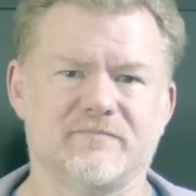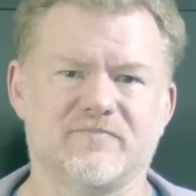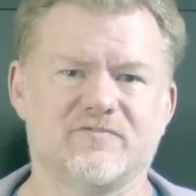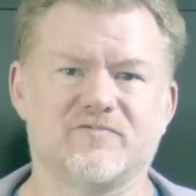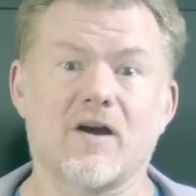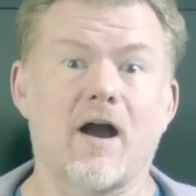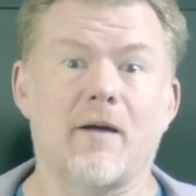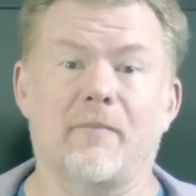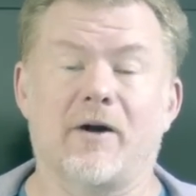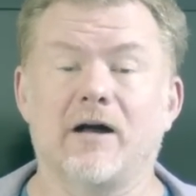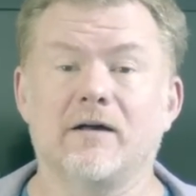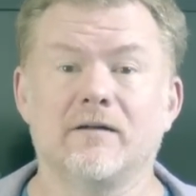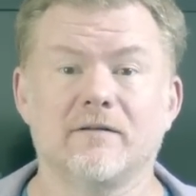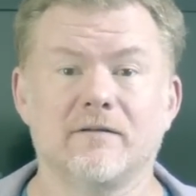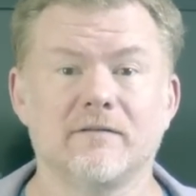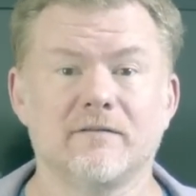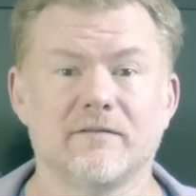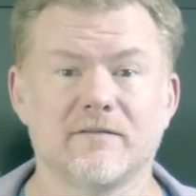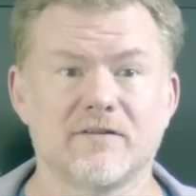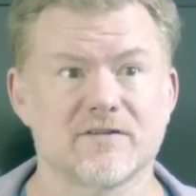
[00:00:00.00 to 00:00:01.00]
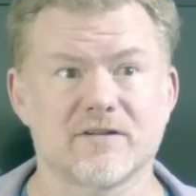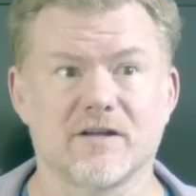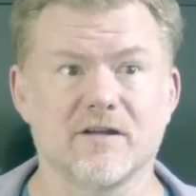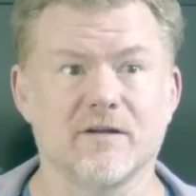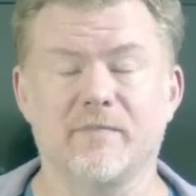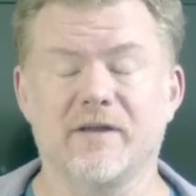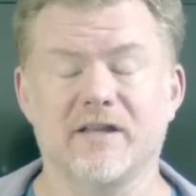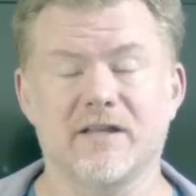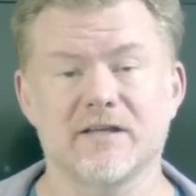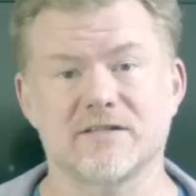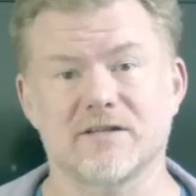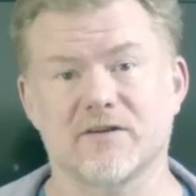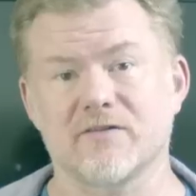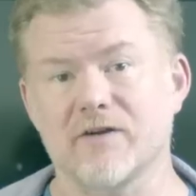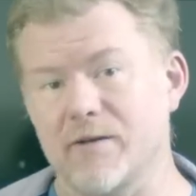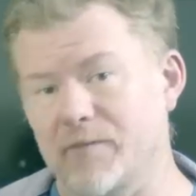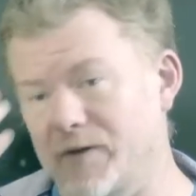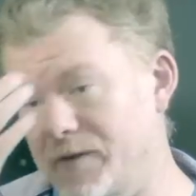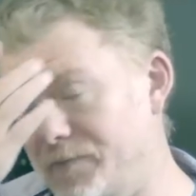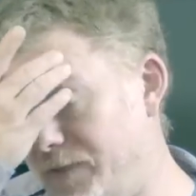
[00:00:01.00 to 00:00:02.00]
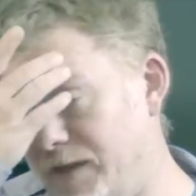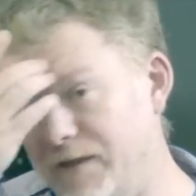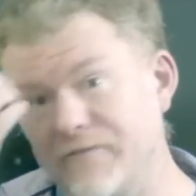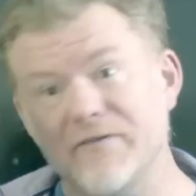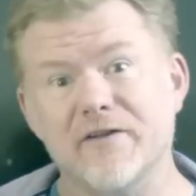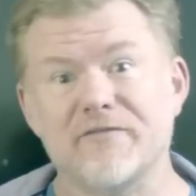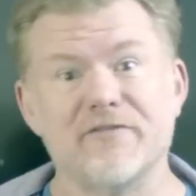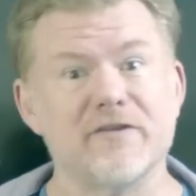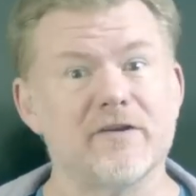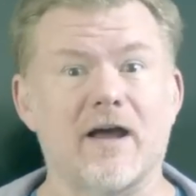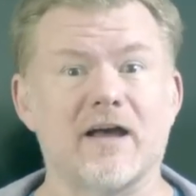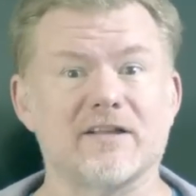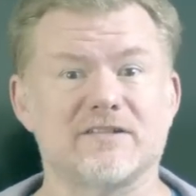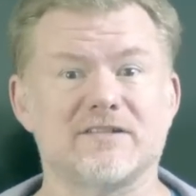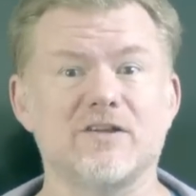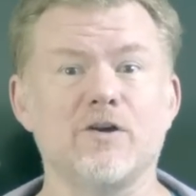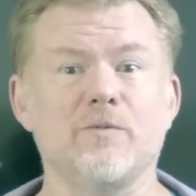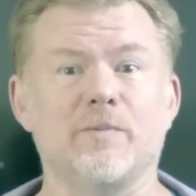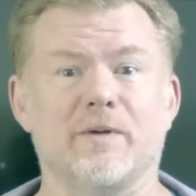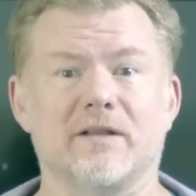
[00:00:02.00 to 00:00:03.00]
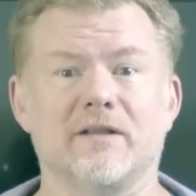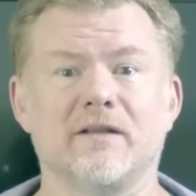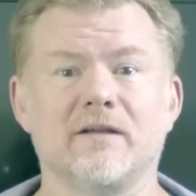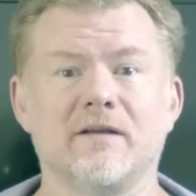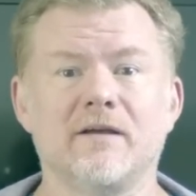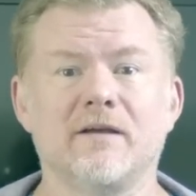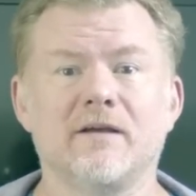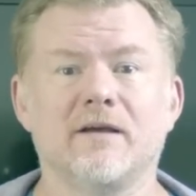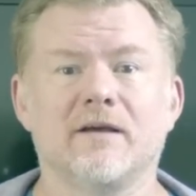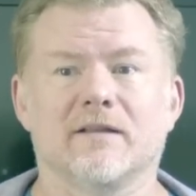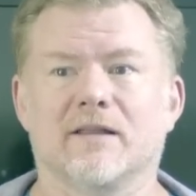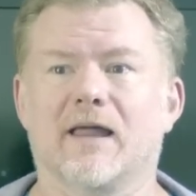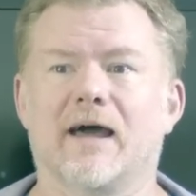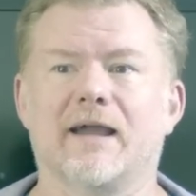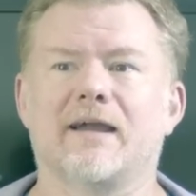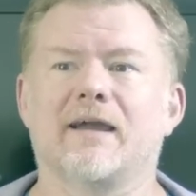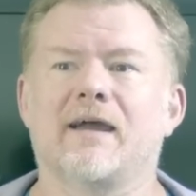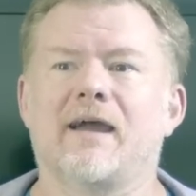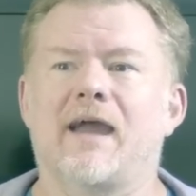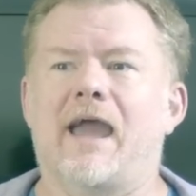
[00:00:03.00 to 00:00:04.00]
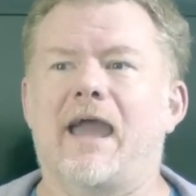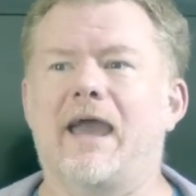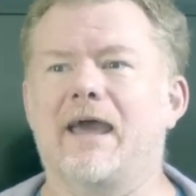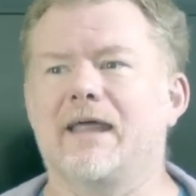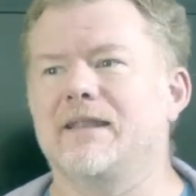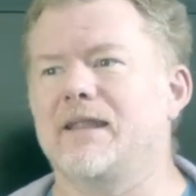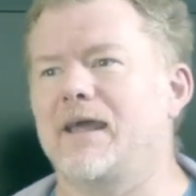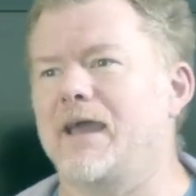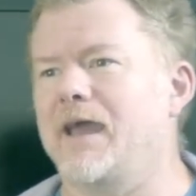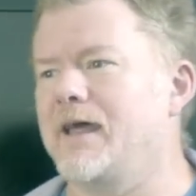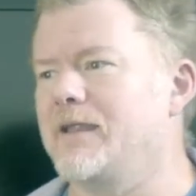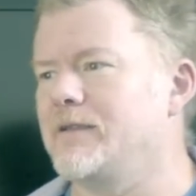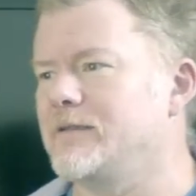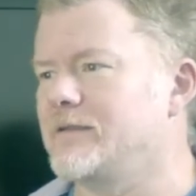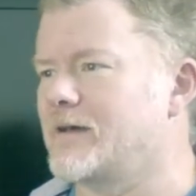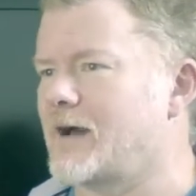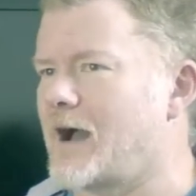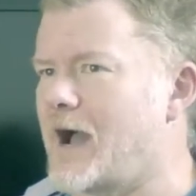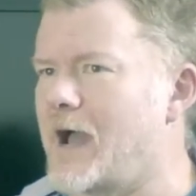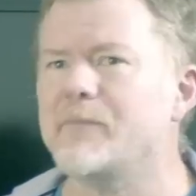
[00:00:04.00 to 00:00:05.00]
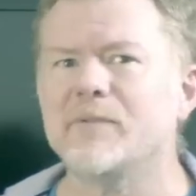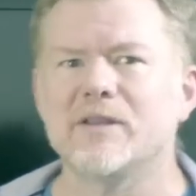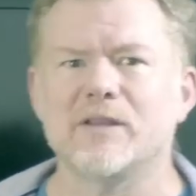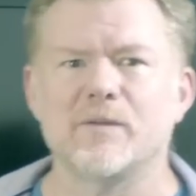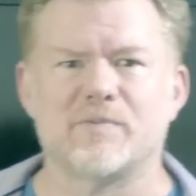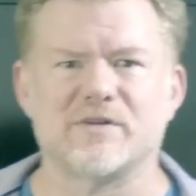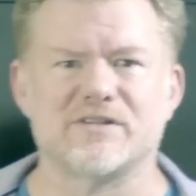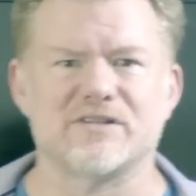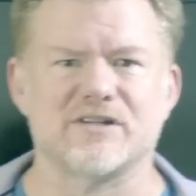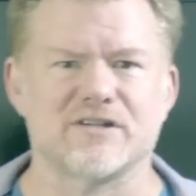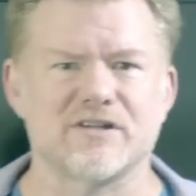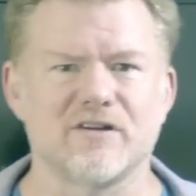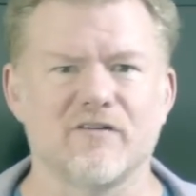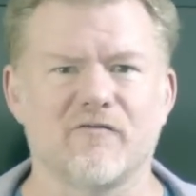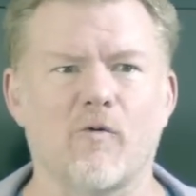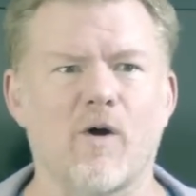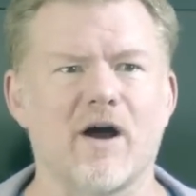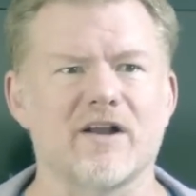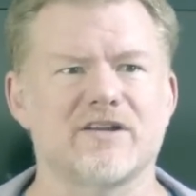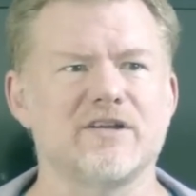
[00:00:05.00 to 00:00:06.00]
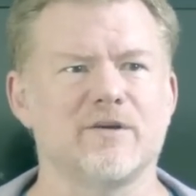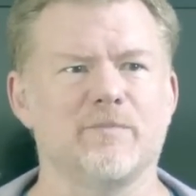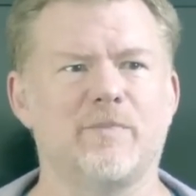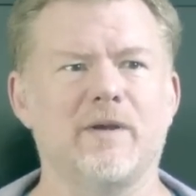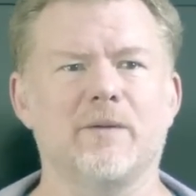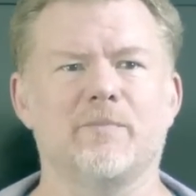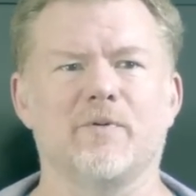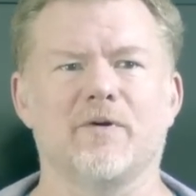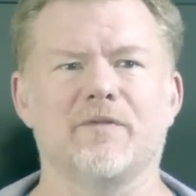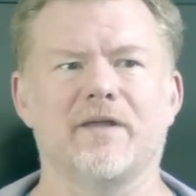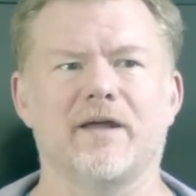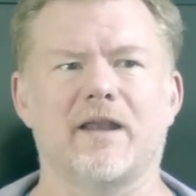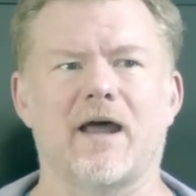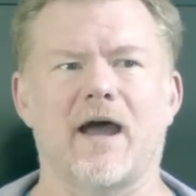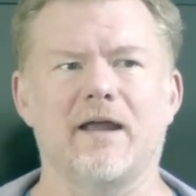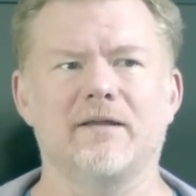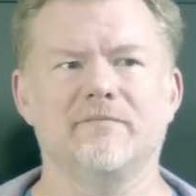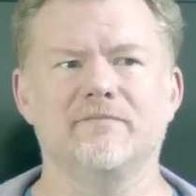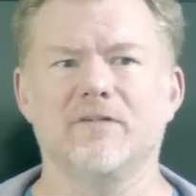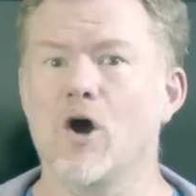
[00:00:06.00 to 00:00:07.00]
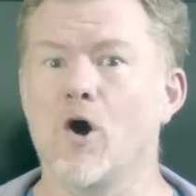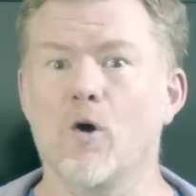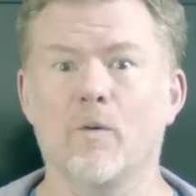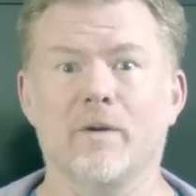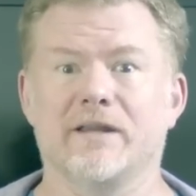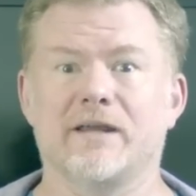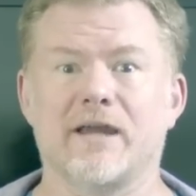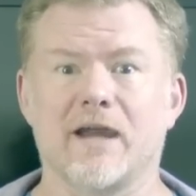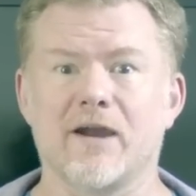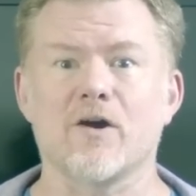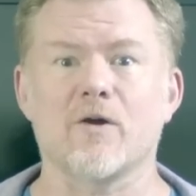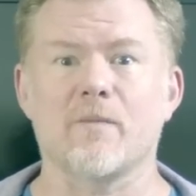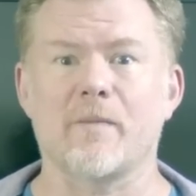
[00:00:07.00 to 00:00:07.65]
drama. There's going to be disagreement, even if they're not stupid. Like, and I'm in the position of watching people that I know and care